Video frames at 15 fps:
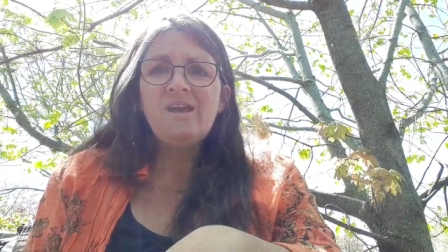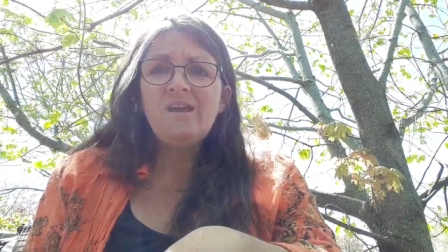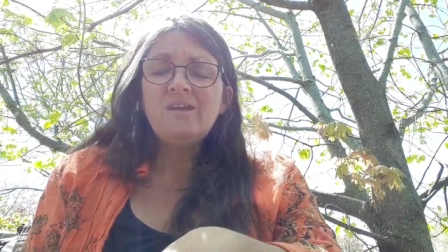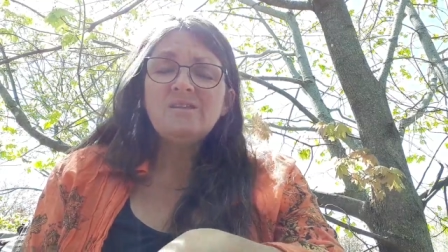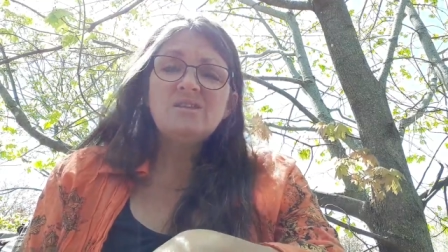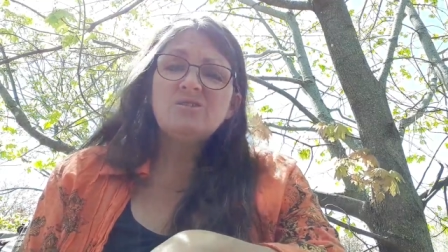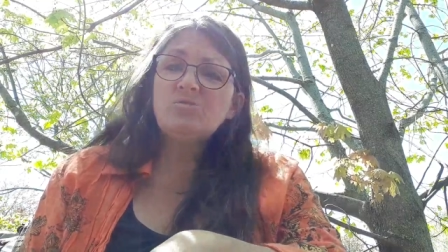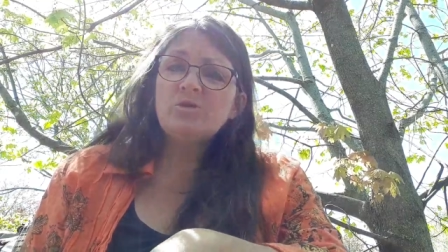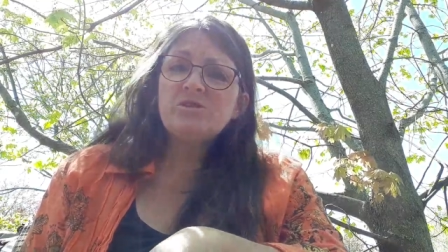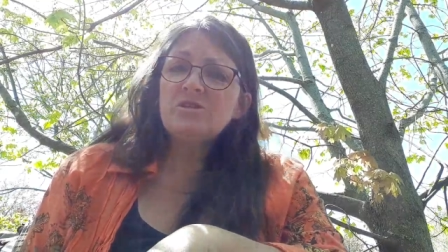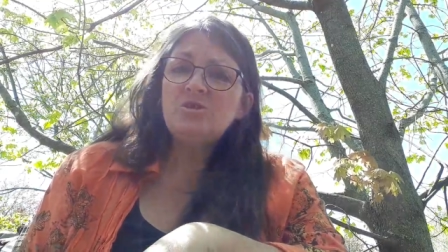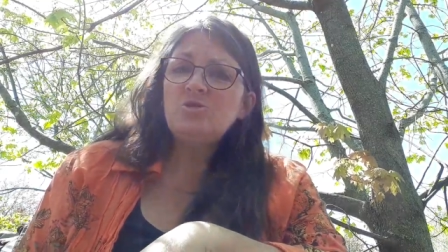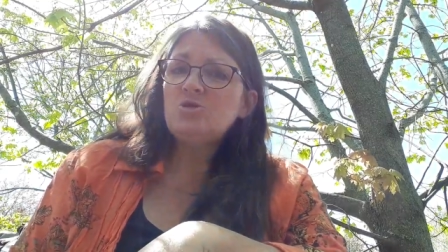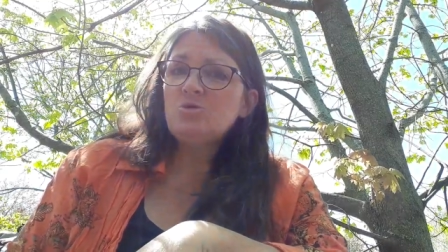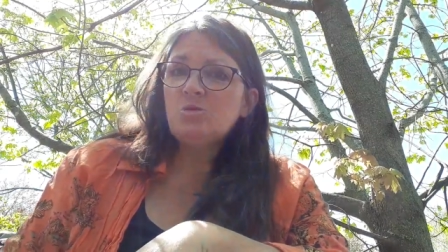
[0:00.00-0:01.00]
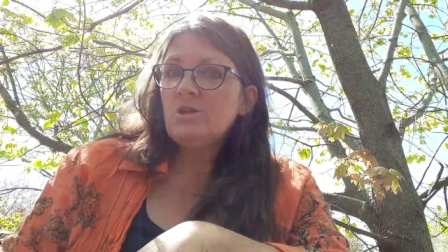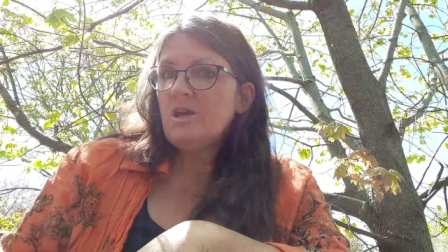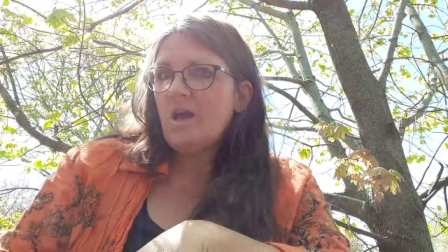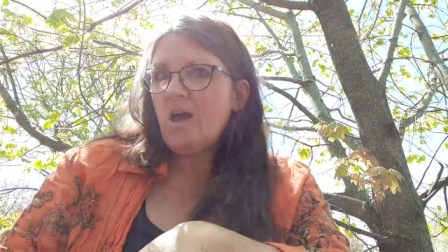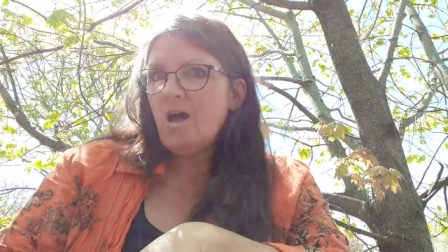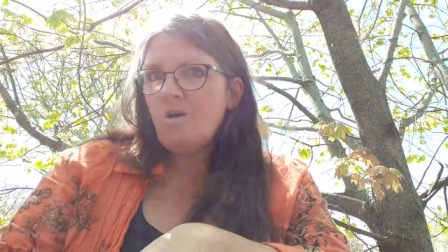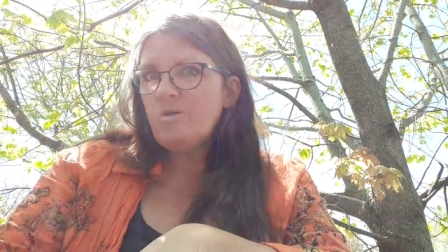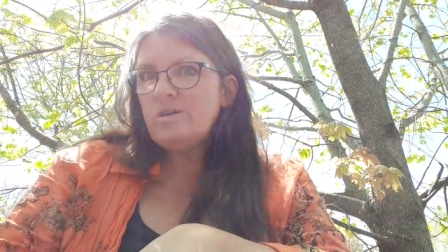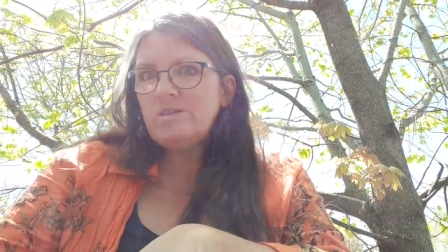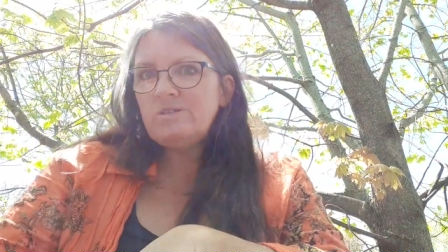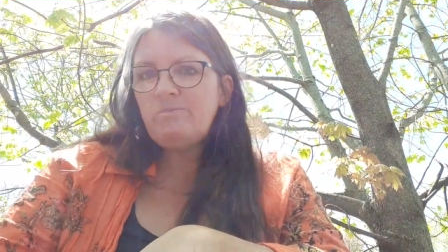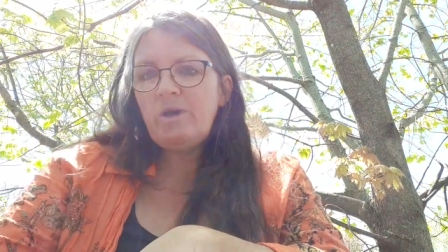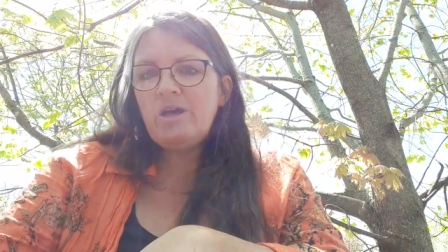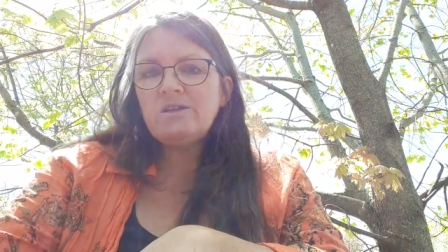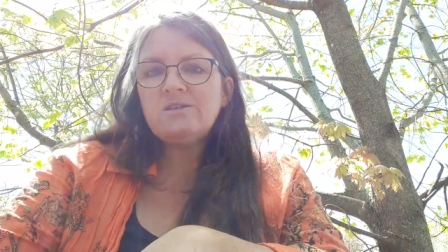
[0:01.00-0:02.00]
This wasn't usually how he
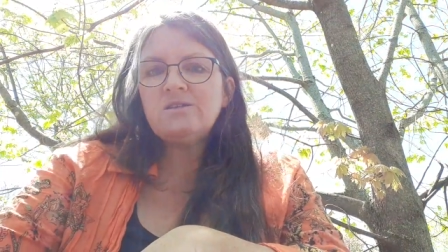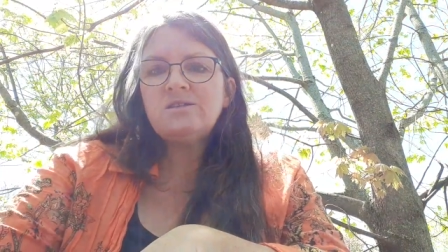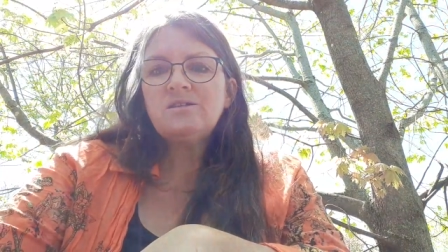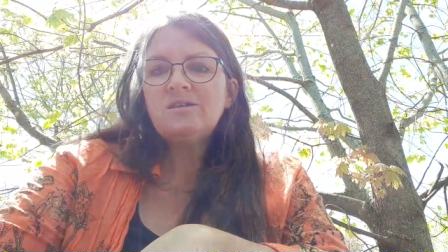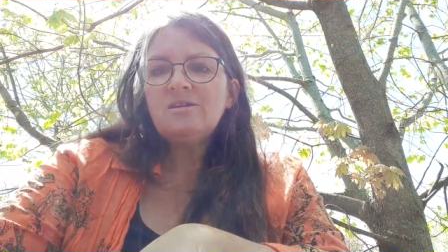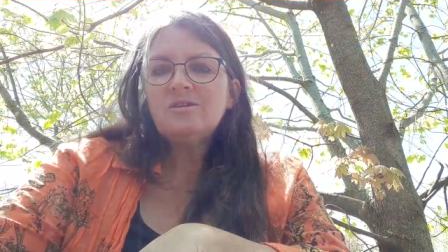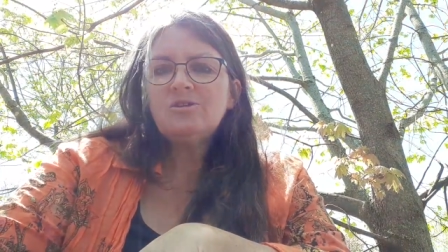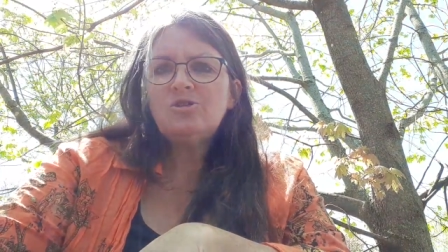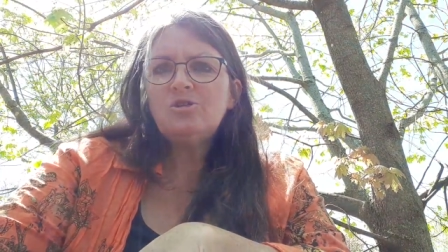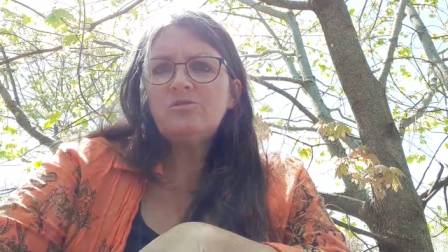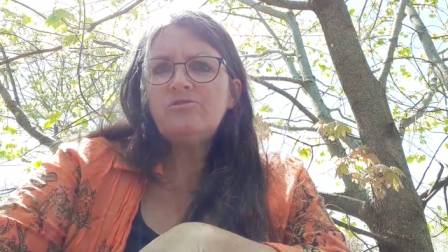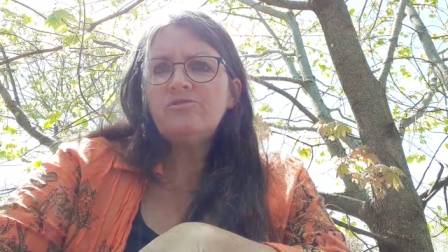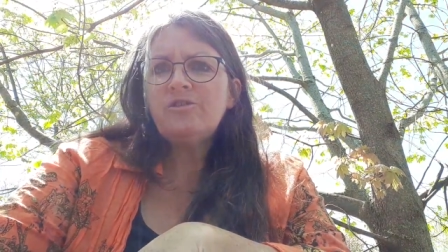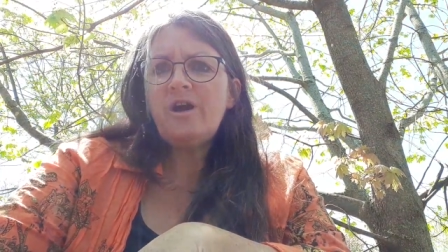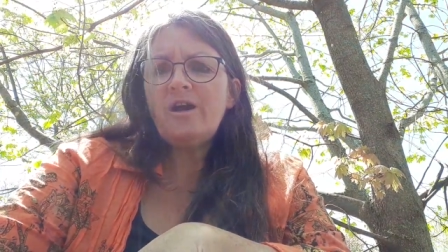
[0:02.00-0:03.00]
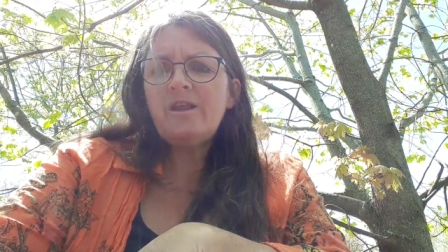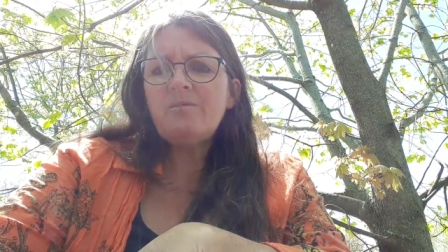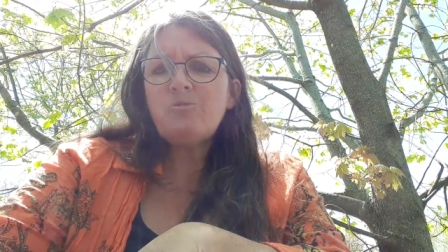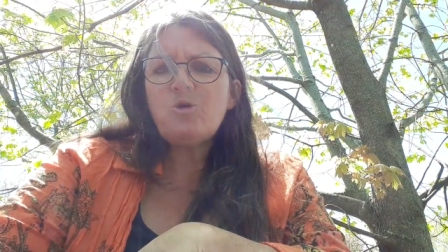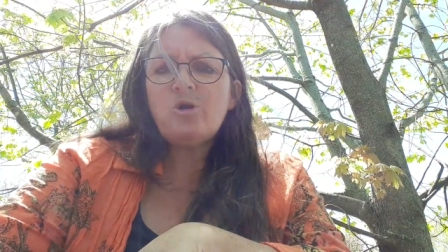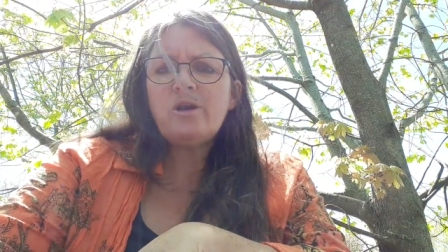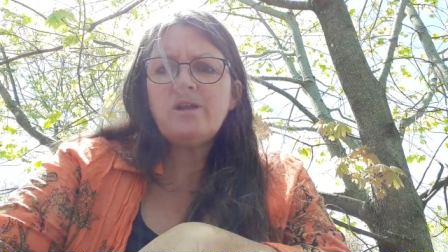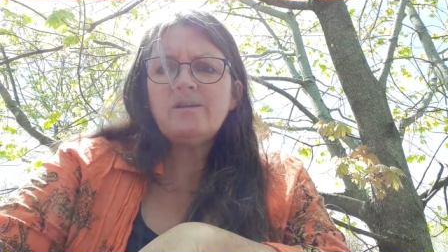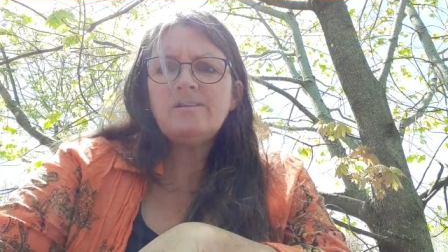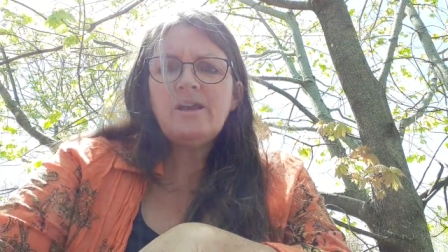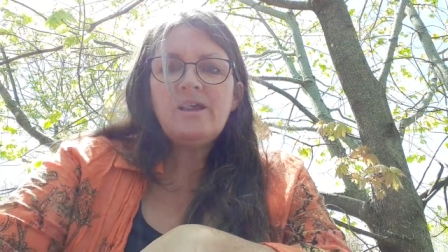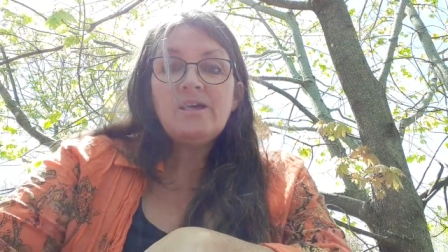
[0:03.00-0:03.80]
spent Good Friday morning.